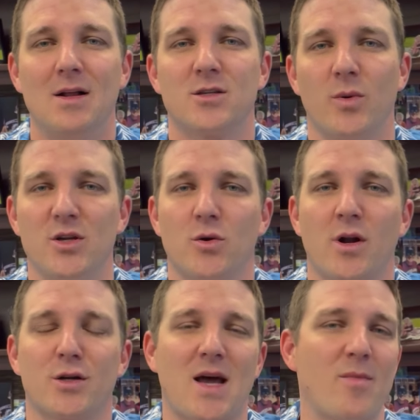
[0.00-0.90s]
So we enjoyed
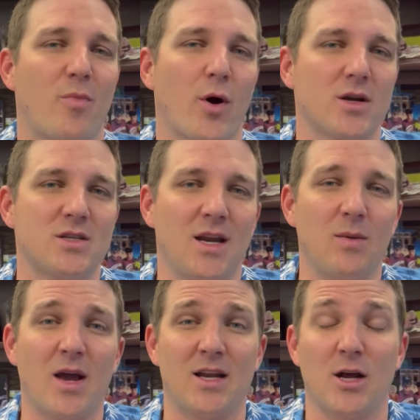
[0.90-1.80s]
our time in Park City.
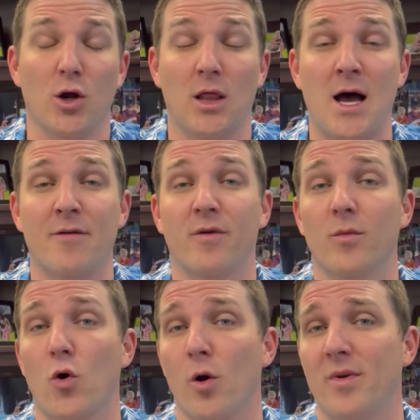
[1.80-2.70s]
We got to hear a lot from
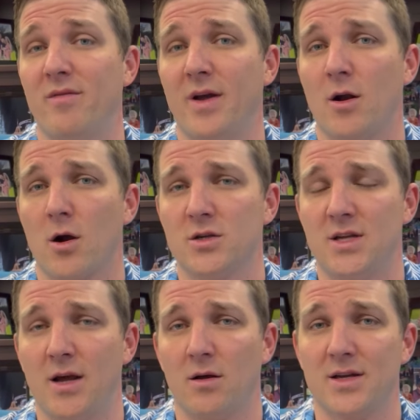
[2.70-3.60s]
Corbin Van
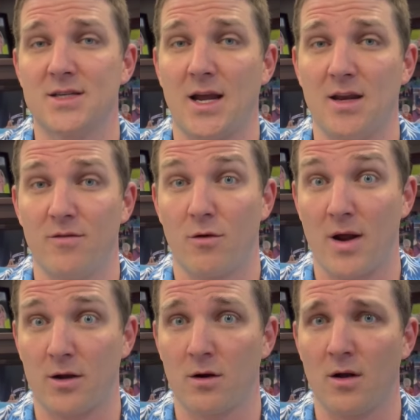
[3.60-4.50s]
Arsdale, Executive
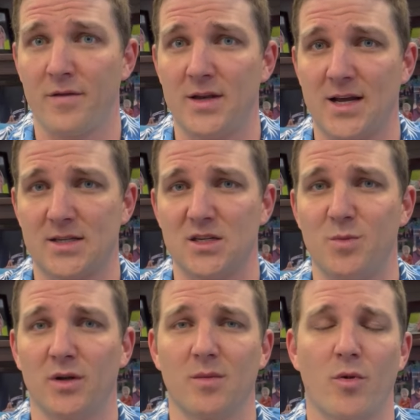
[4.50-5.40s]
Director of the Texas
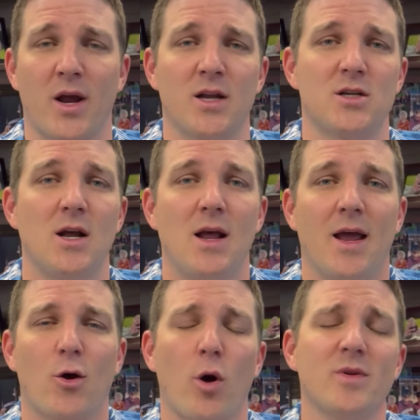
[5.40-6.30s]
Building Branch.
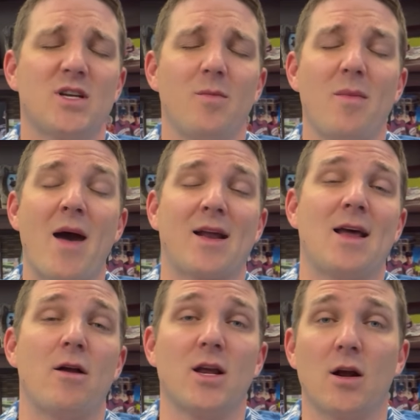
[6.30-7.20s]
And Corbin's going to be back
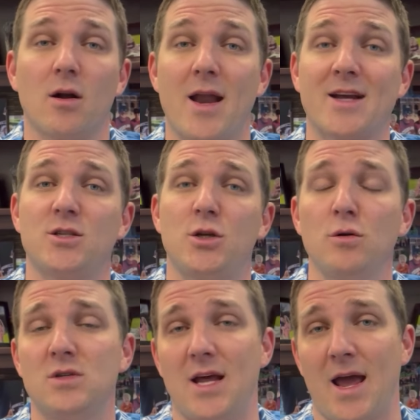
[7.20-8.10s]
down here next
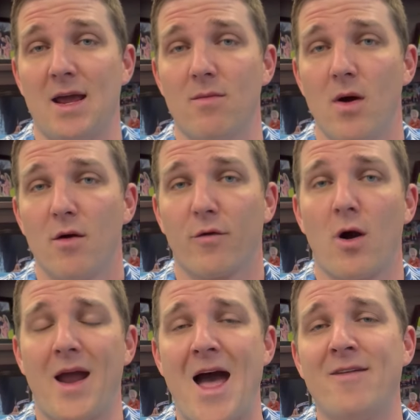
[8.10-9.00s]
Tuesday
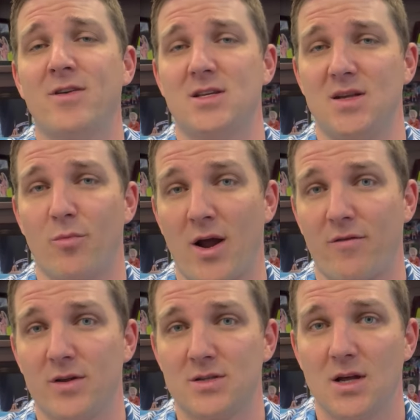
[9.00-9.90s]
for our advocacy
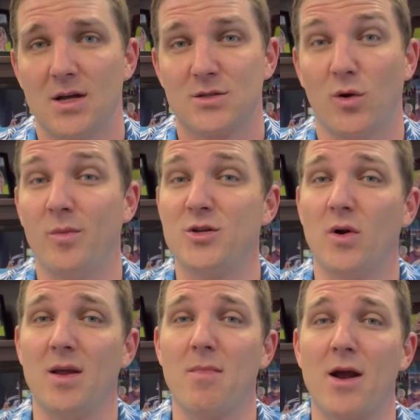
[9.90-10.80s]
breakfast. So he'll be
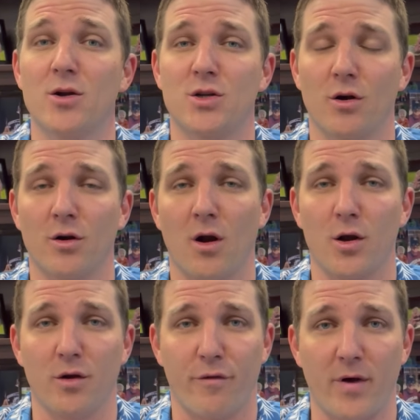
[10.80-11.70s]
joining Mayor Turner, our
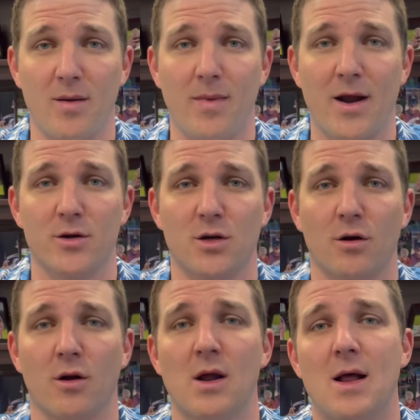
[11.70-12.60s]
good friend Mayor
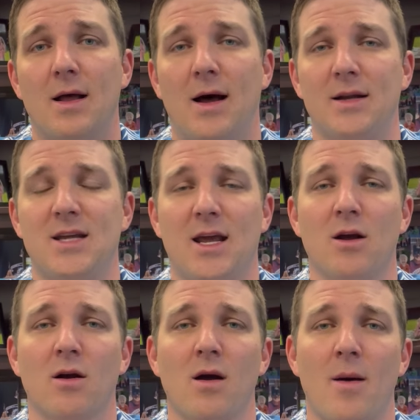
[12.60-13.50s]
Turner, uh, to
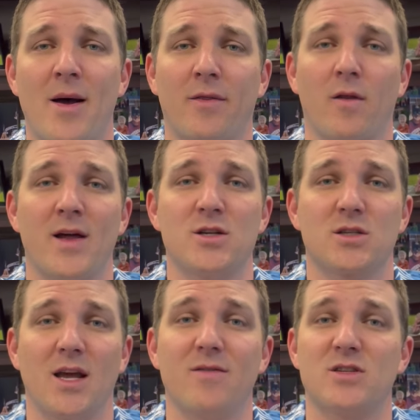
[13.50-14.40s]
hear about the
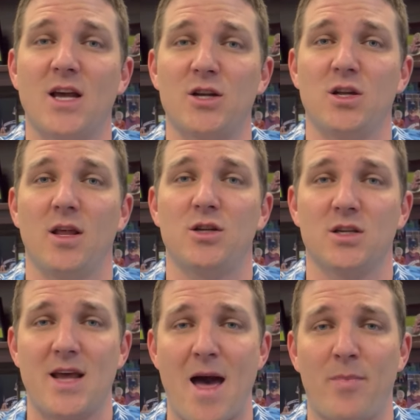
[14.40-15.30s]
legislative session that
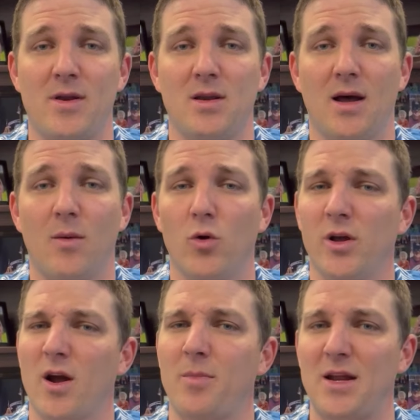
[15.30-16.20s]
just happened. Um, we'll
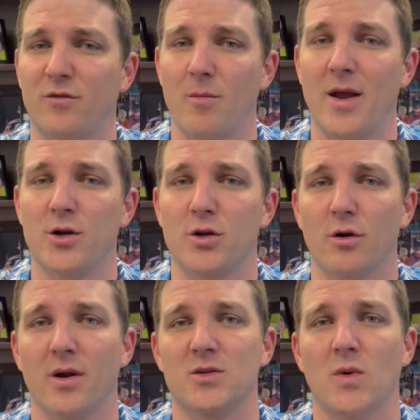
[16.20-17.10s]
hear updates from Mayor
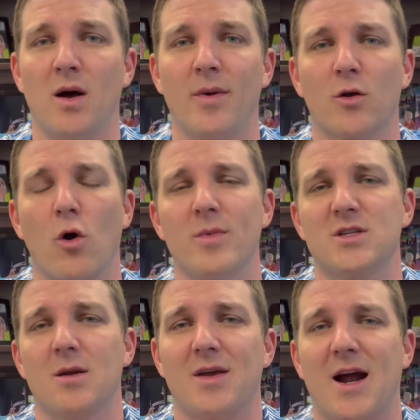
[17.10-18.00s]
Turner as well, but Corbin's
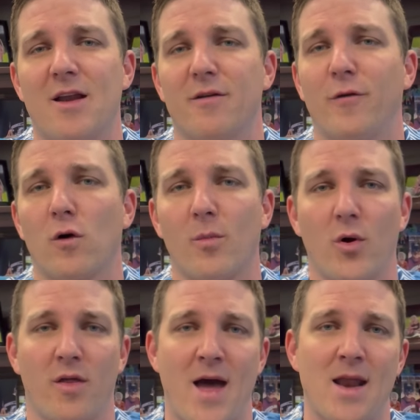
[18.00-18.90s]
going to be kind of the focal
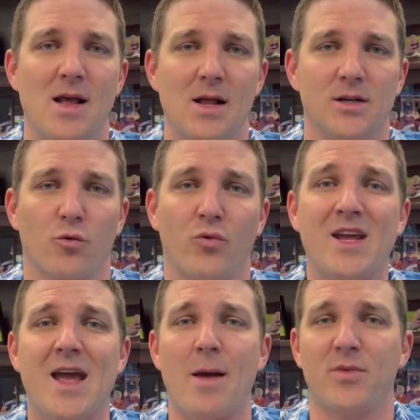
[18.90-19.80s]
point of that to
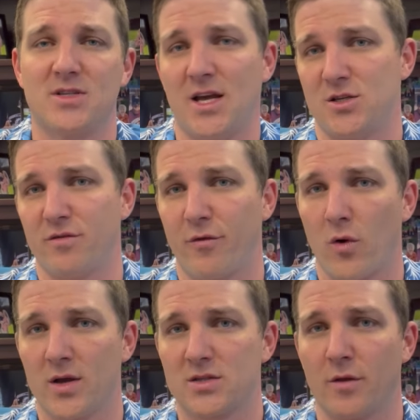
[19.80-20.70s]
recap the session
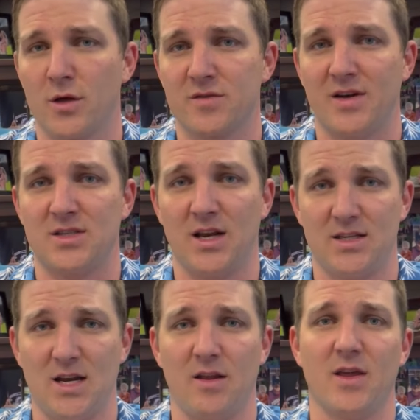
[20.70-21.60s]
for us. So those of us that
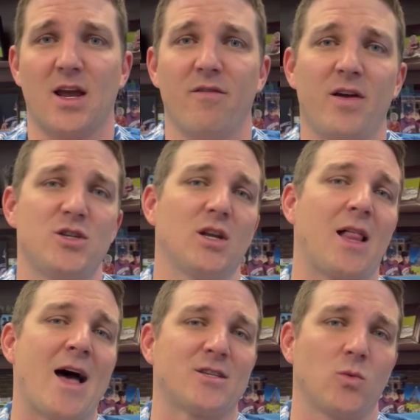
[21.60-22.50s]
attended the convention
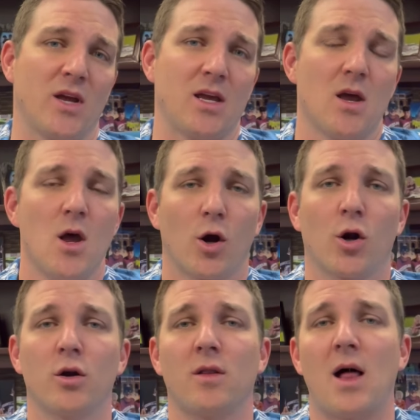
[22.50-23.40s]
last week
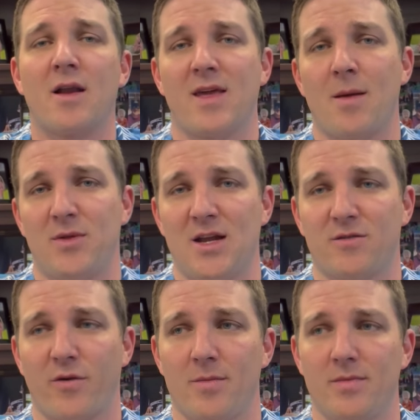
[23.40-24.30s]
heard a lot of the updates
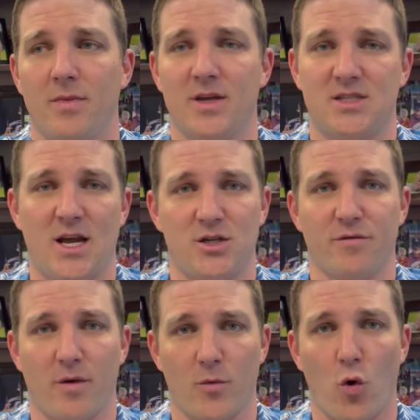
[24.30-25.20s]
from the session
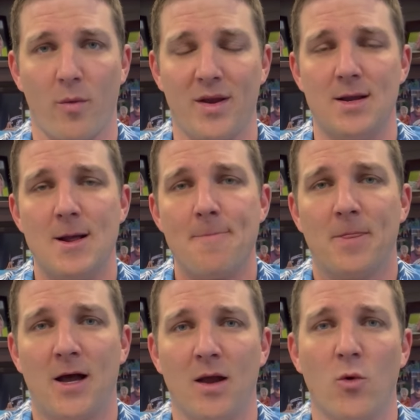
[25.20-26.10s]
from Corbin.
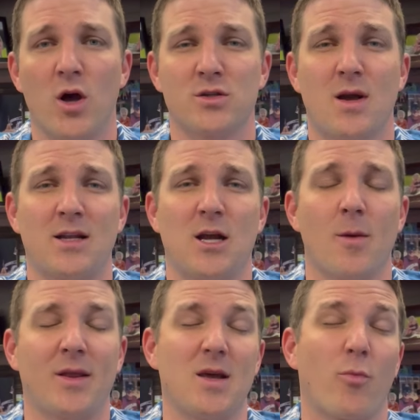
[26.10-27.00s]
Uh, and we also got to hear
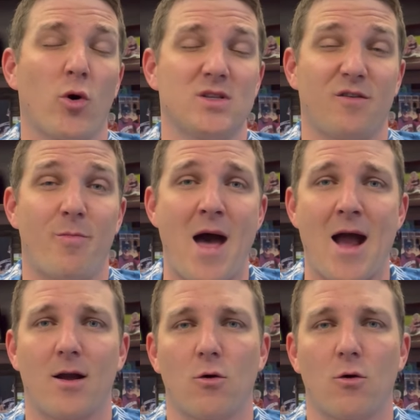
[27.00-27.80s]
about the importance of PAC.